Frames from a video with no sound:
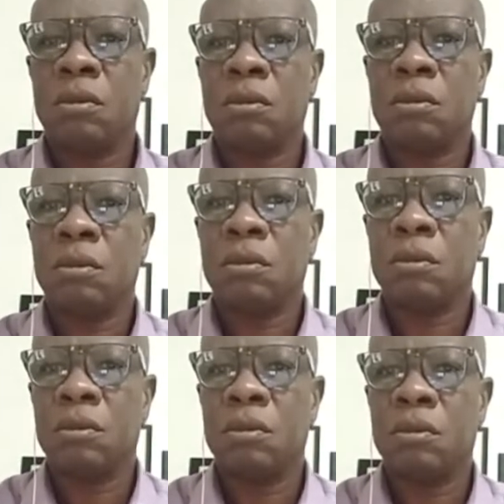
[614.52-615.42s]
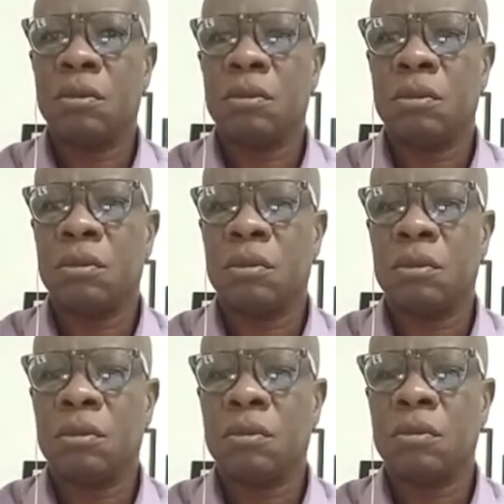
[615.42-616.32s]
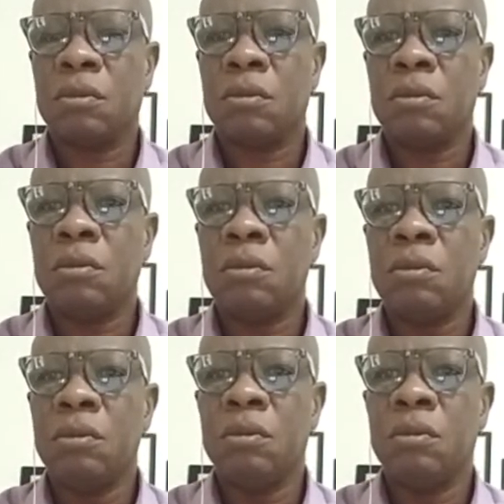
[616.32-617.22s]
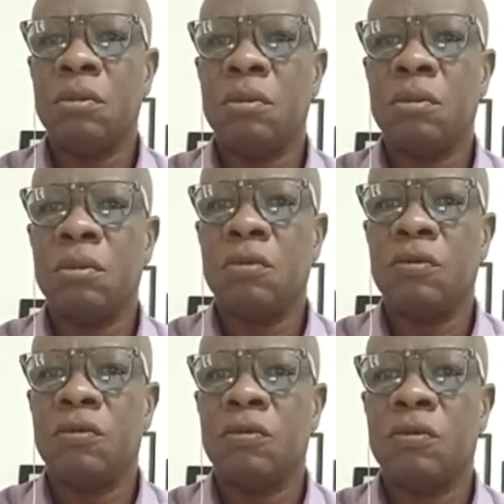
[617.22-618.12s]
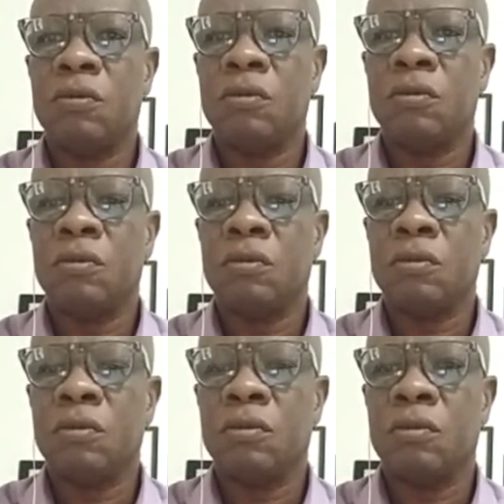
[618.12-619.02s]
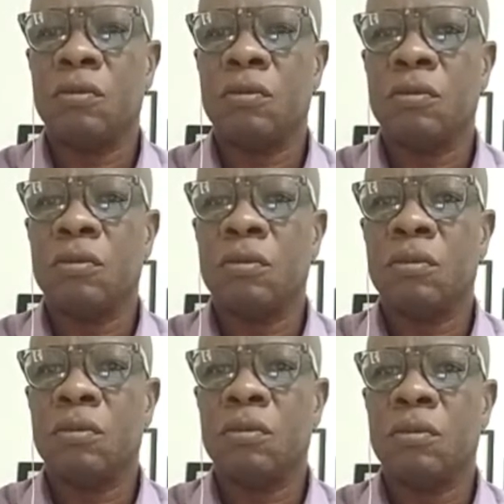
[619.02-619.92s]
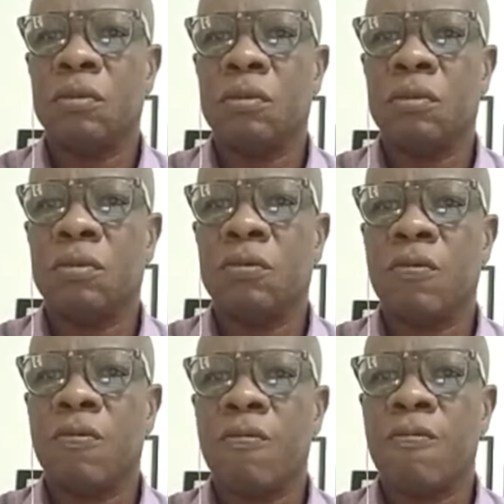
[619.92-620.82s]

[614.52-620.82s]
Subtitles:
(not speaking)